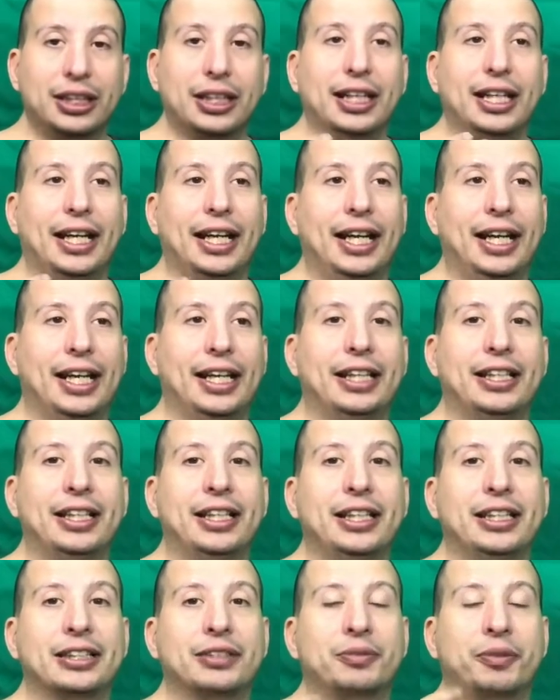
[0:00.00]
and
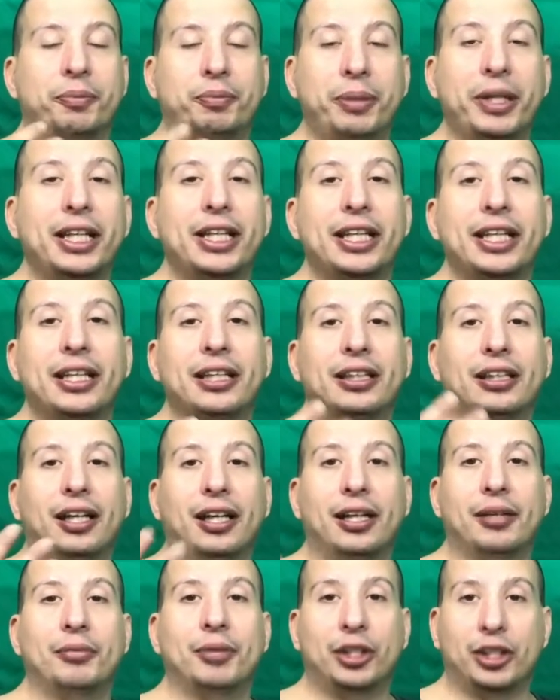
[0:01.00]
he's repeating,
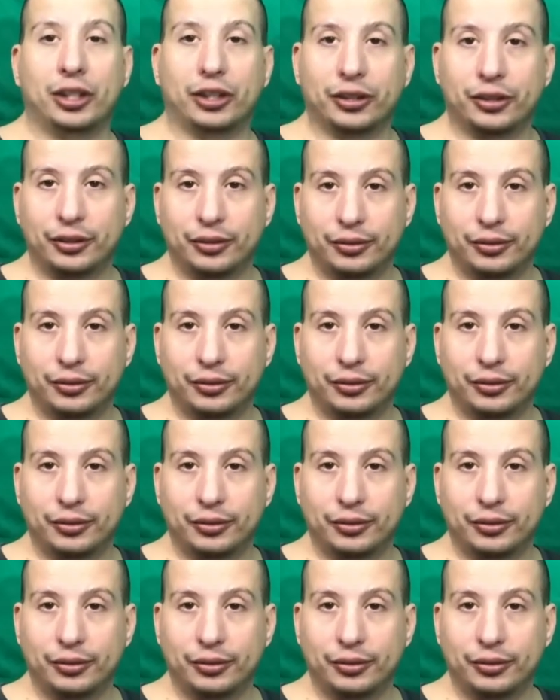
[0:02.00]
I'm hurt.